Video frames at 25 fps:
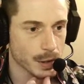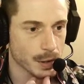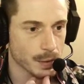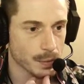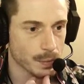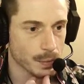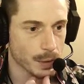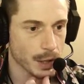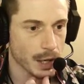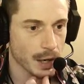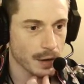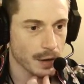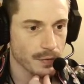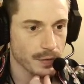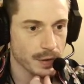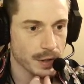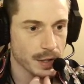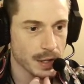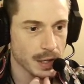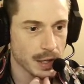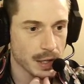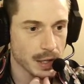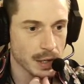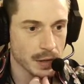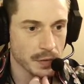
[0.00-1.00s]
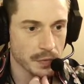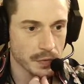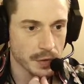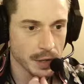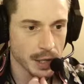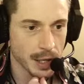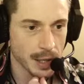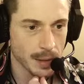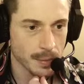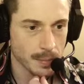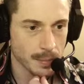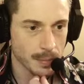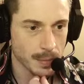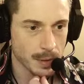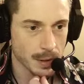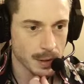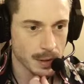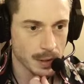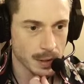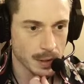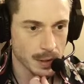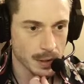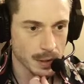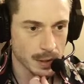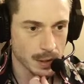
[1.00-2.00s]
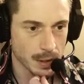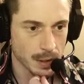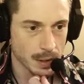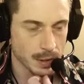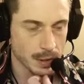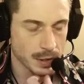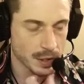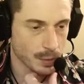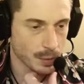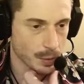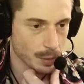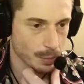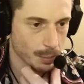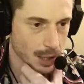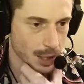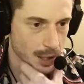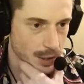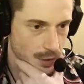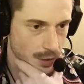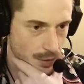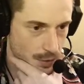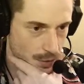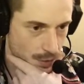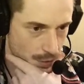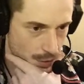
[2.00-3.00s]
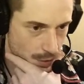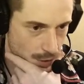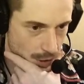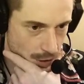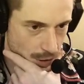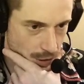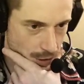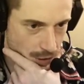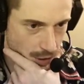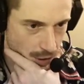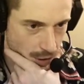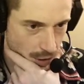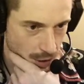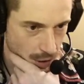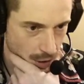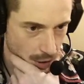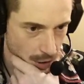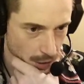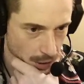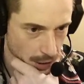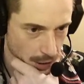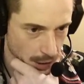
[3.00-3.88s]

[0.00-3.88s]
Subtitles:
we have the if name is equal to main. So this is our